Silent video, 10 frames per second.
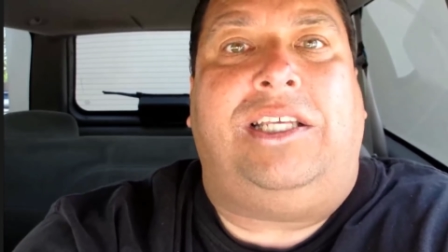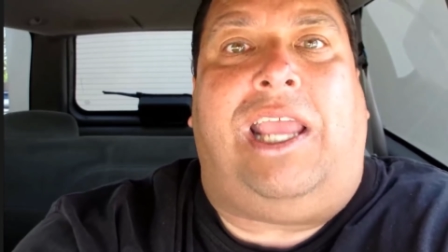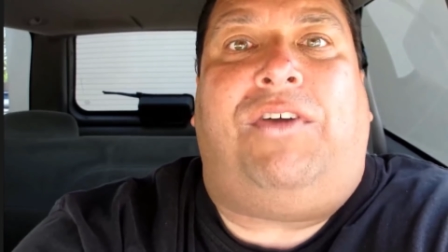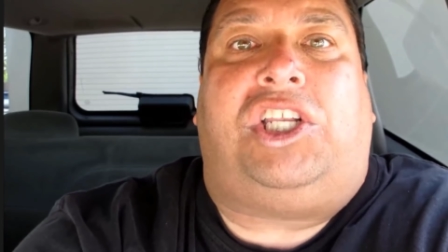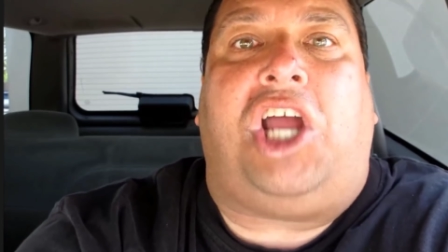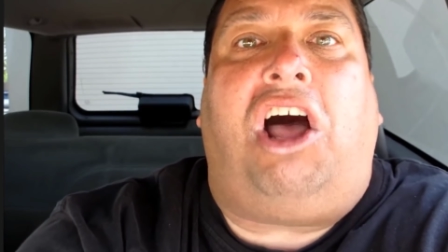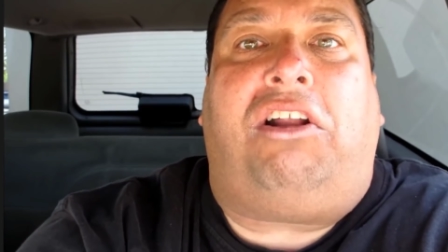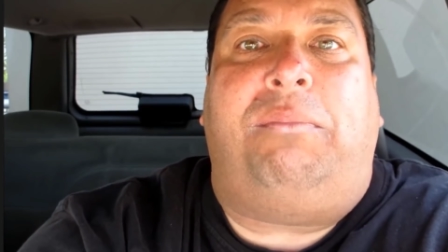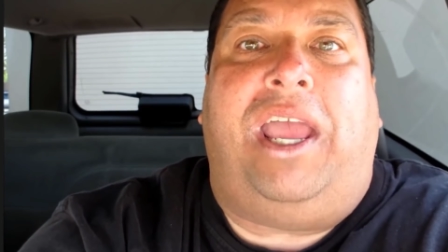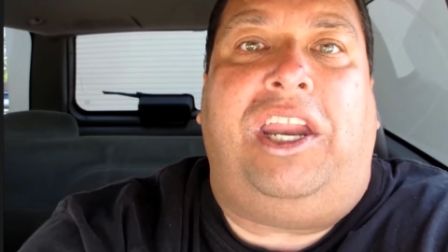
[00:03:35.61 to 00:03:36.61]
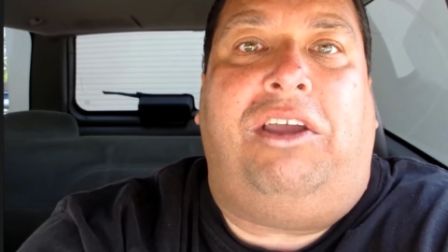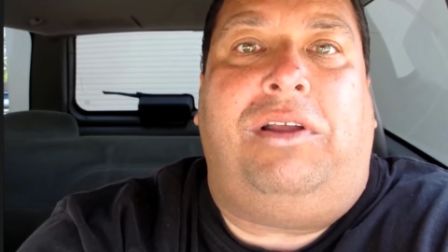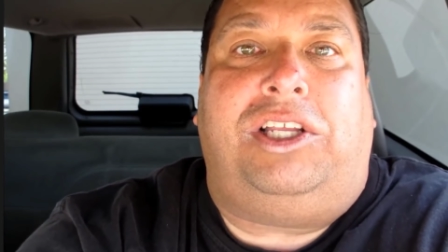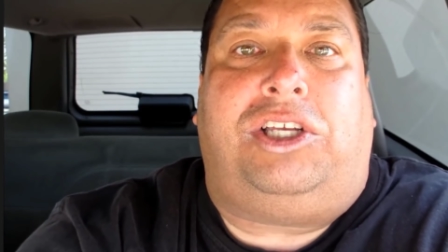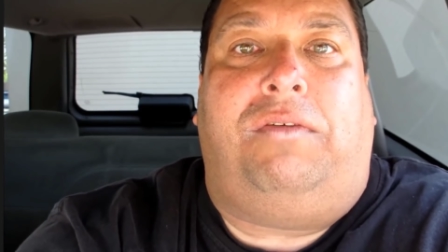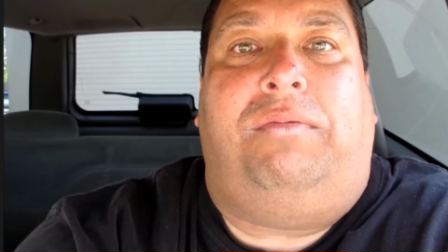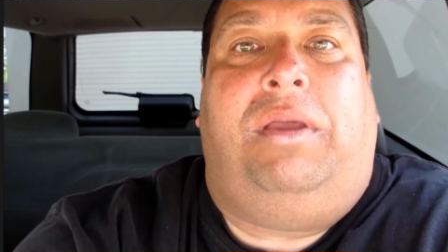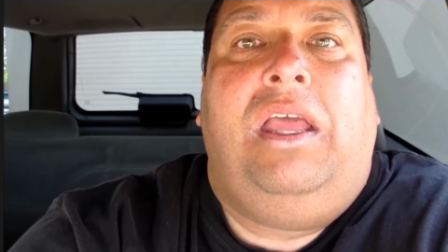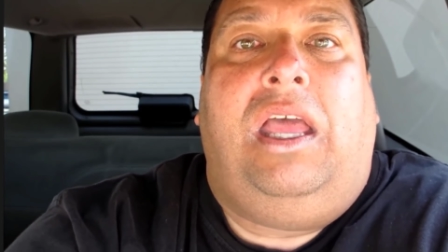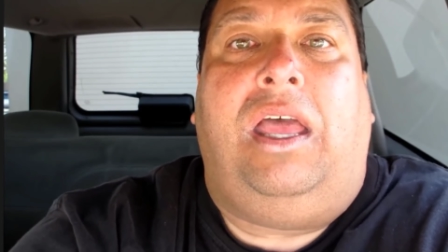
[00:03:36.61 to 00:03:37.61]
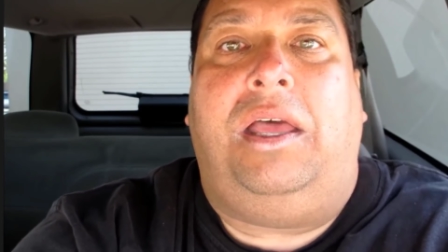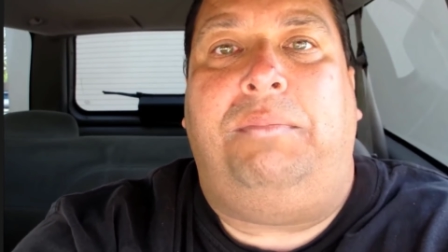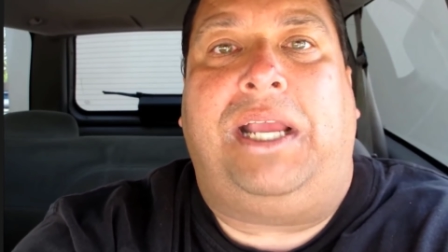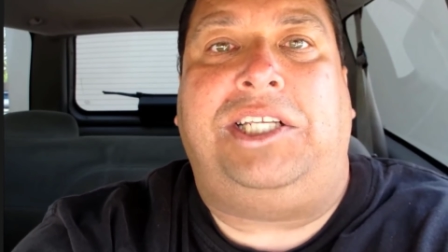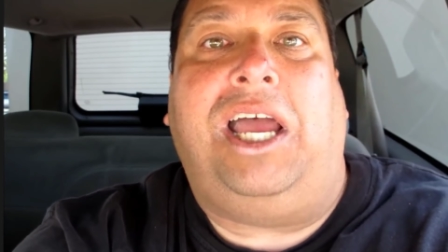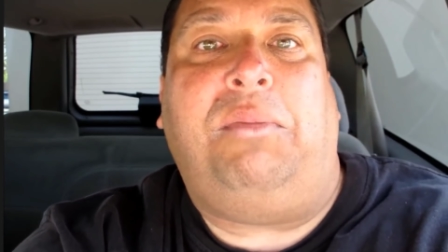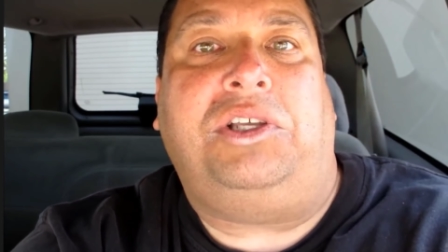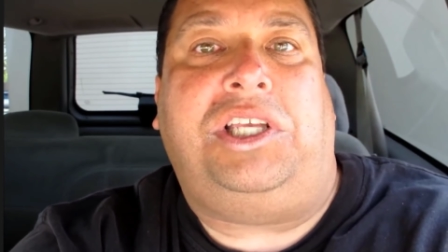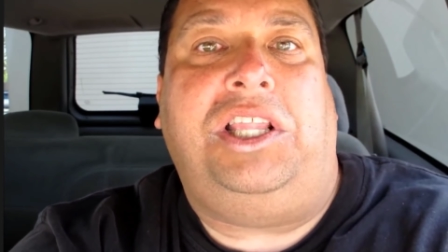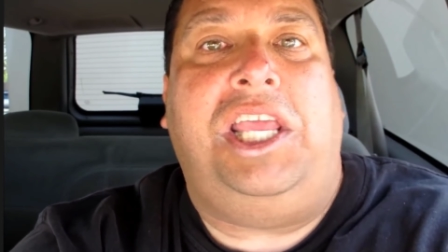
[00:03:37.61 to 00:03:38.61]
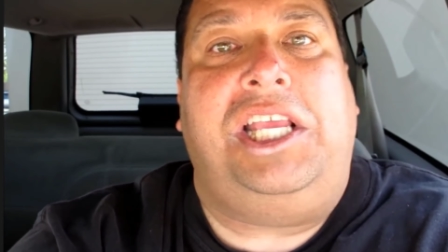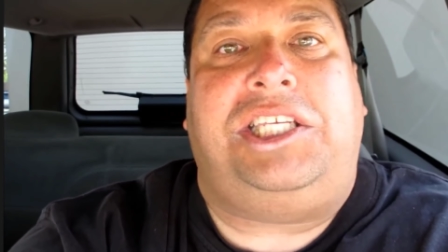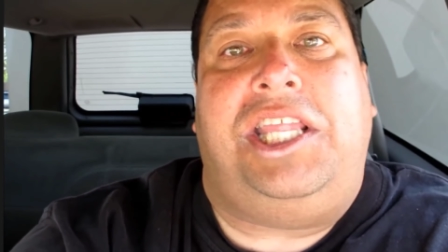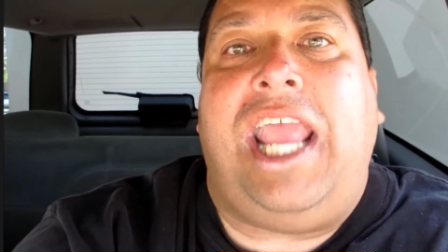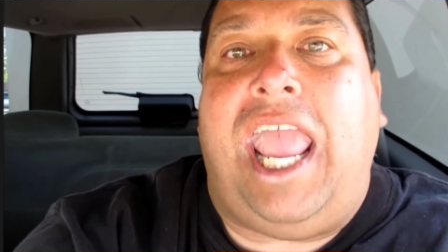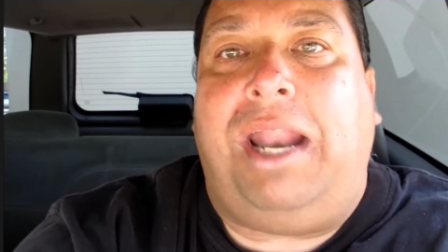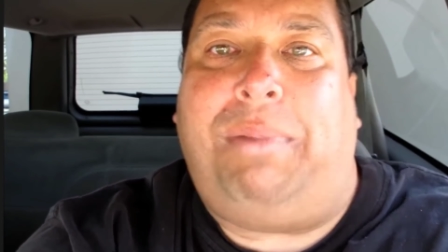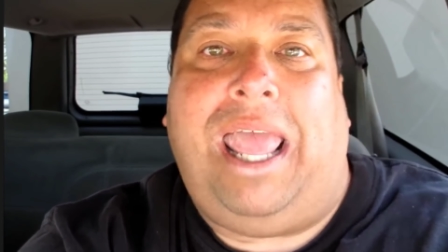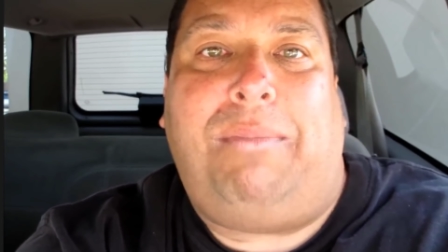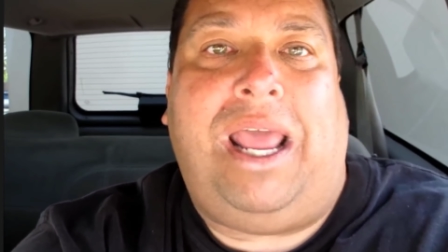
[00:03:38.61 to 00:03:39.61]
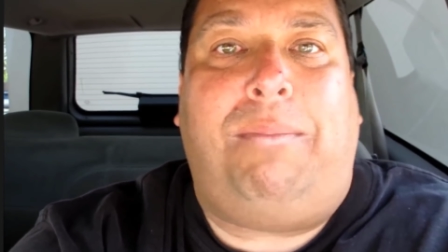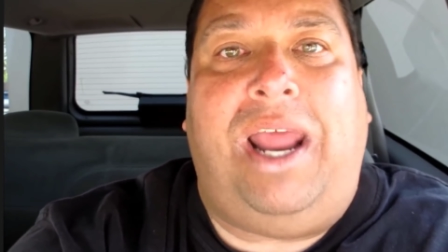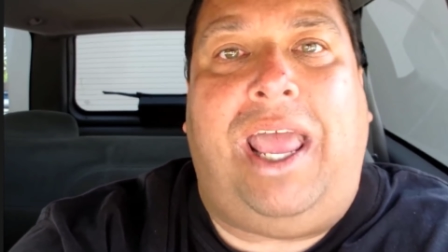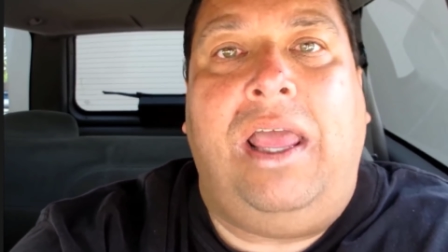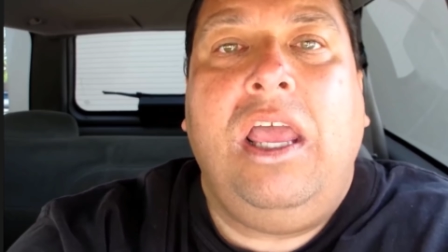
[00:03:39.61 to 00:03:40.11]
Let's have a dollar menu and serve uh, McDoubles and this and that, blah, blah, blah.